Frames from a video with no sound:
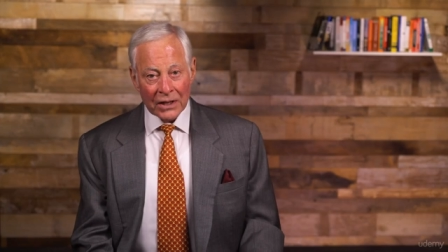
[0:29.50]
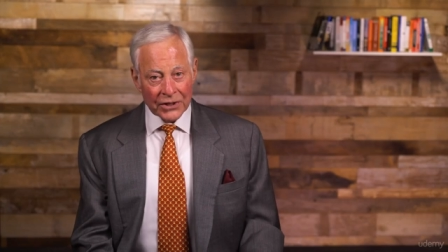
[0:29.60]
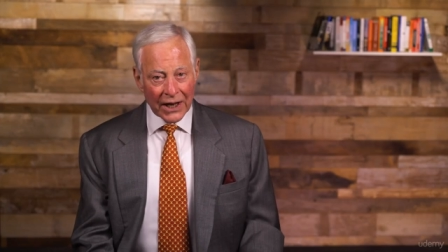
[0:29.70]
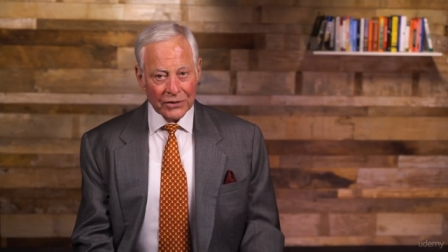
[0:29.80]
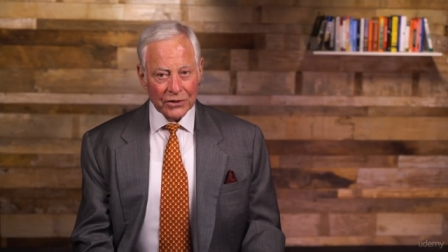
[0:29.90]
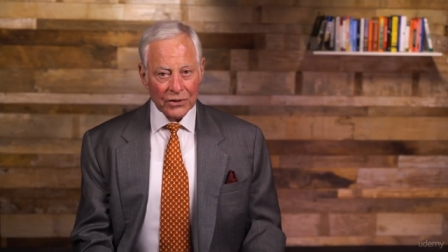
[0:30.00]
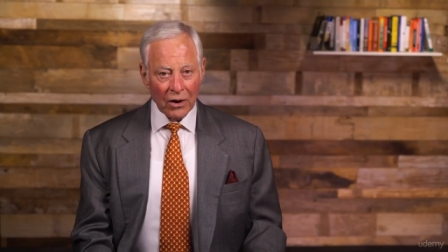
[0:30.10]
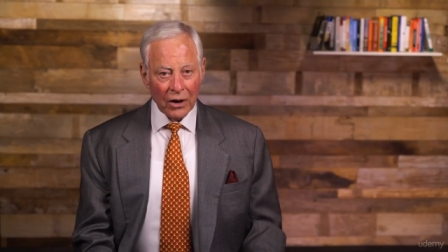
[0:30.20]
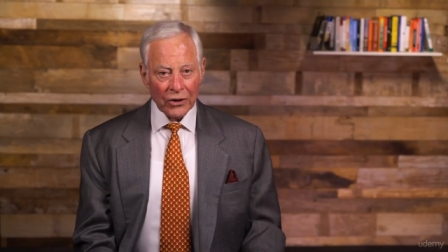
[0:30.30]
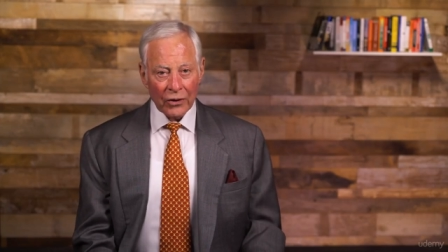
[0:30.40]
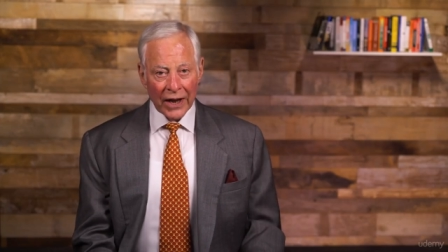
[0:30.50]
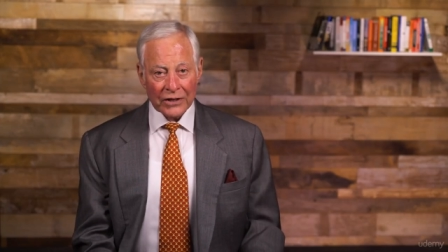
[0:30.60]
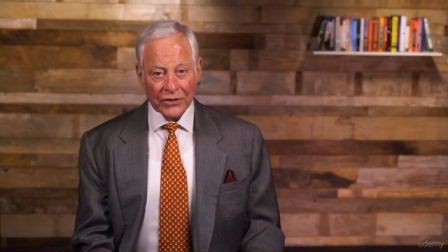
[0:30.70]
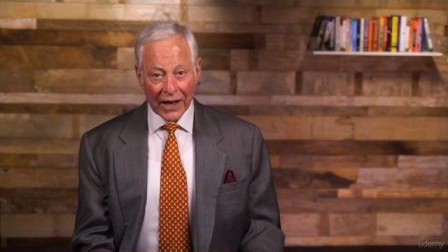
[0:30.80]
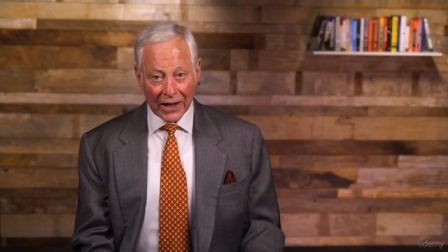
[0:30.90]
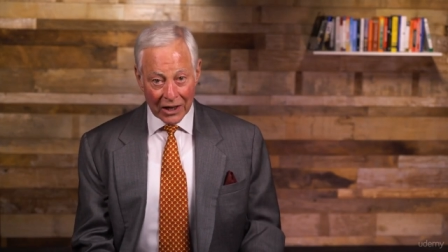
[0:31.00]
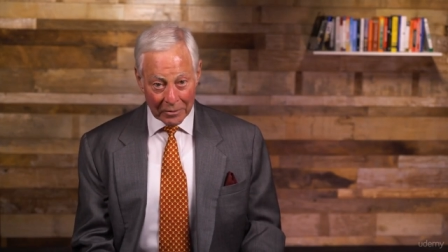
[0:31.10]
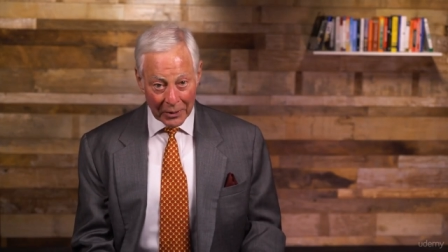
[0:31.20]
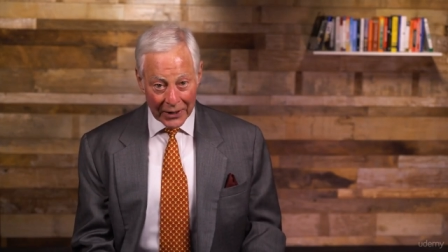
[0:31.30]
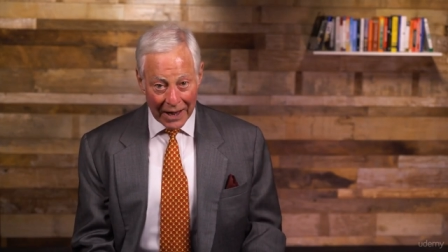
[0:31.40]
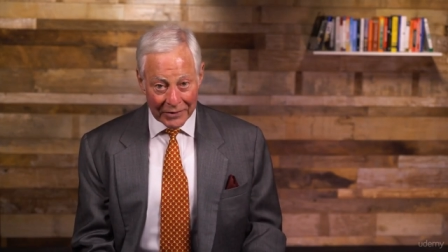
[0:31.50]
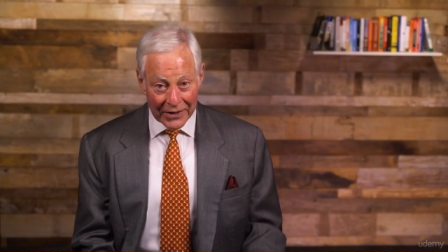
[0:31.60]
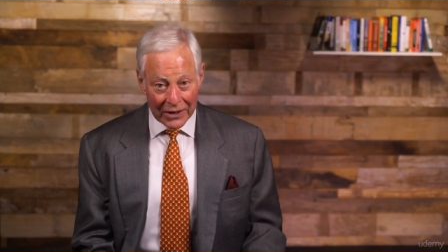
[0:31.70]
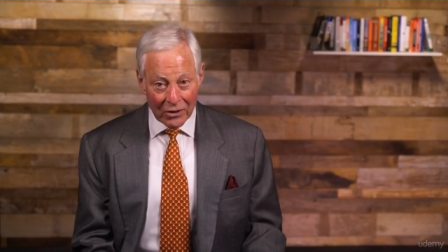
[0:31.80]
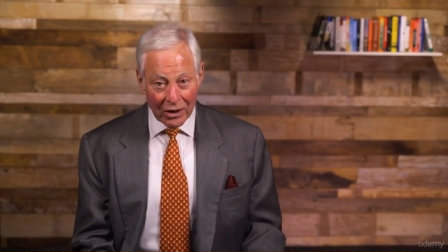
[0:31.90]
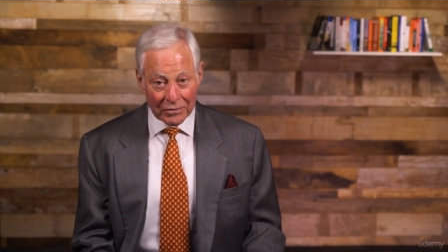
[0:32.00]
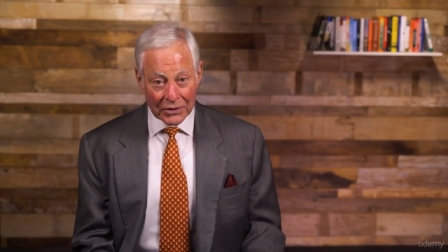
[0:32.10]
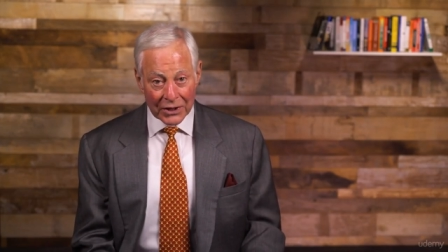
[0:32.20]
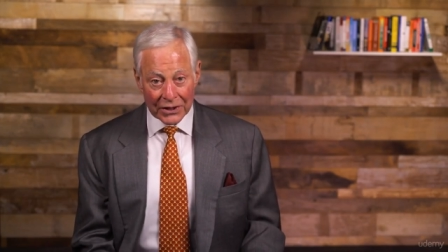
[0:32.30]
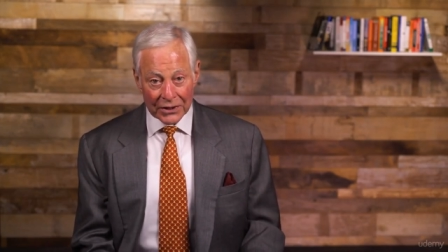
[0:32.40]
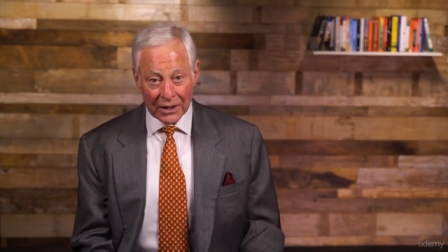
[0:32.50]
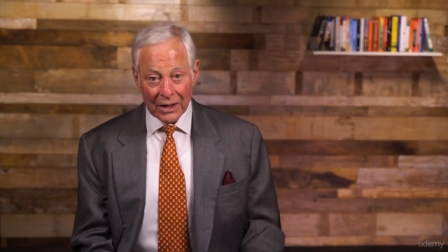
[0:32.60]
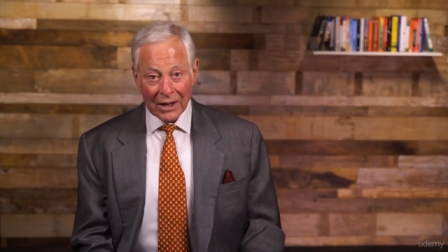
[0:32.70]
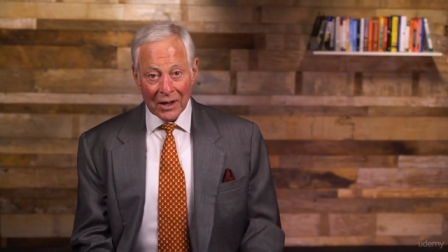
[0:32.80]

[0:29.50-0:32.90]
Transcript: Chances are your anxiety about having that conversation